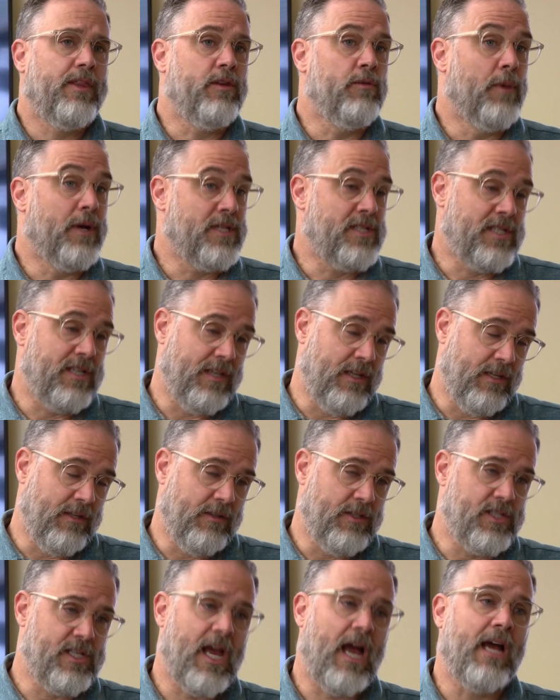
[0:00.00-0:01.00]
You might
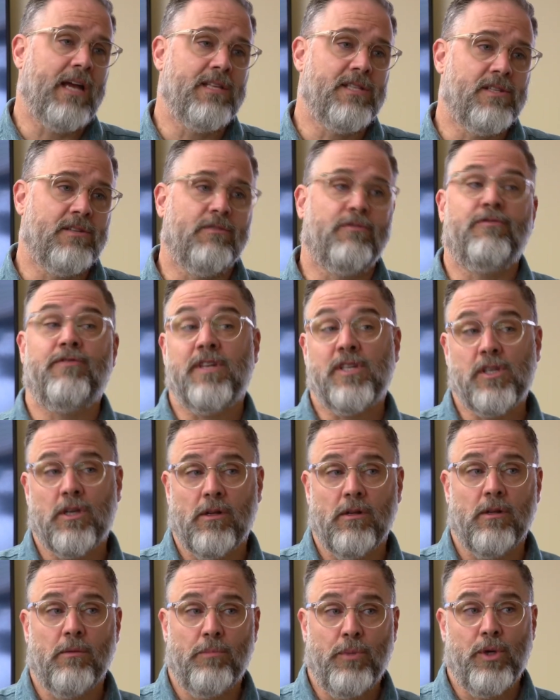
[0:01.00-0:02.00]
see signs of
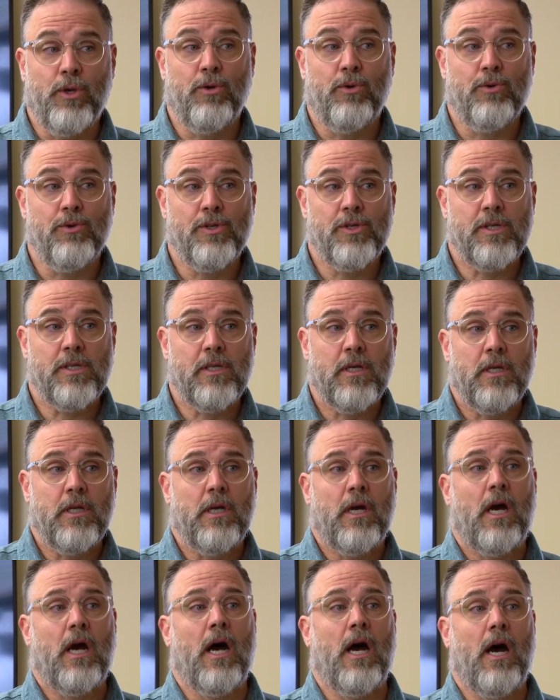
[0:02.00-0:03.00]
physical abuse
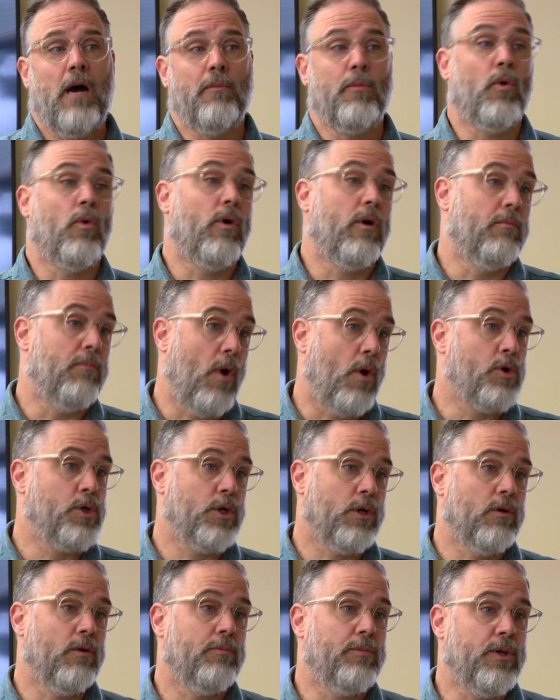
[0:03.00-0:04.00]
or
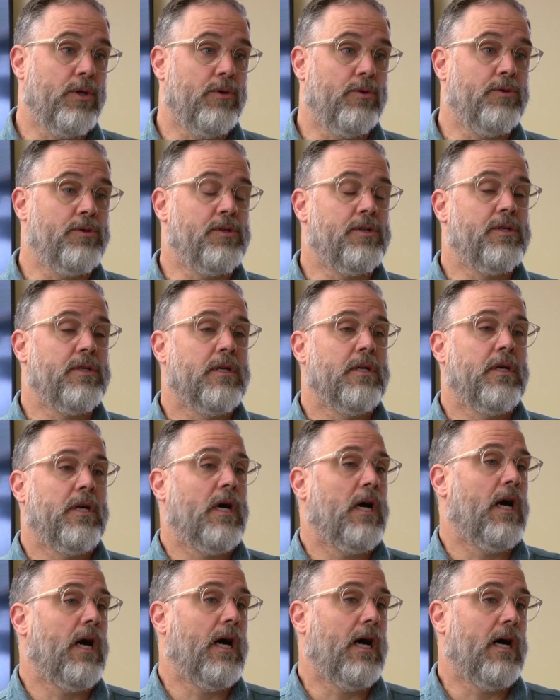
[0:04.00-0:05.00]
emotional abuse,
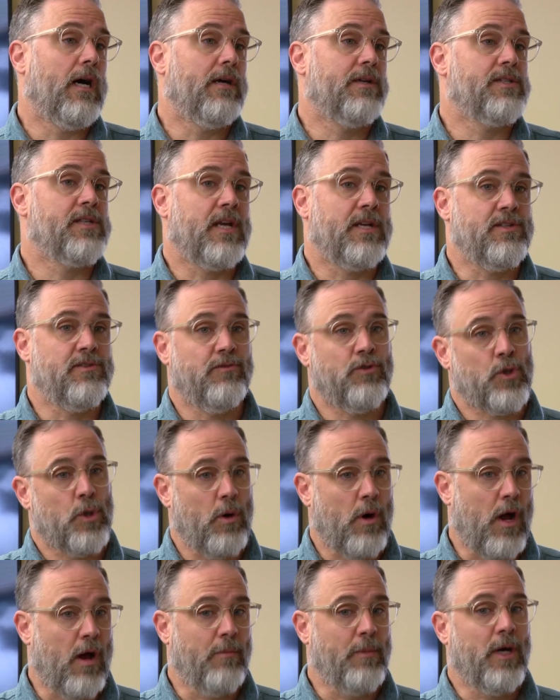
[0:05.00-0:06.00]
signs of
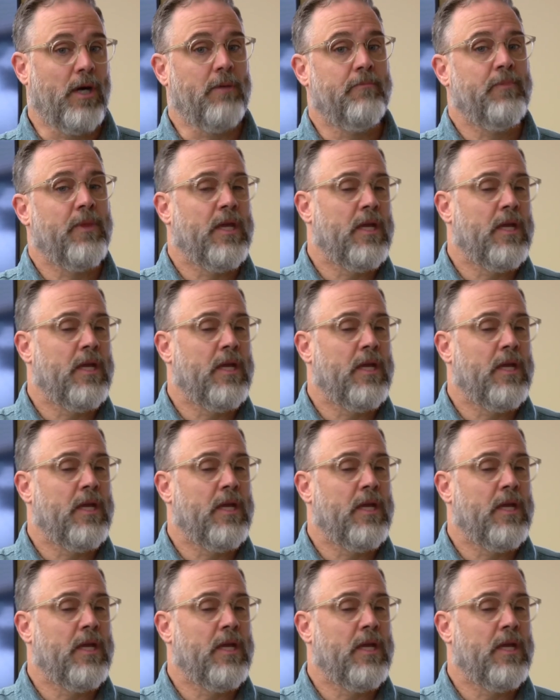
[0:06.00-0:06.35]
trauma.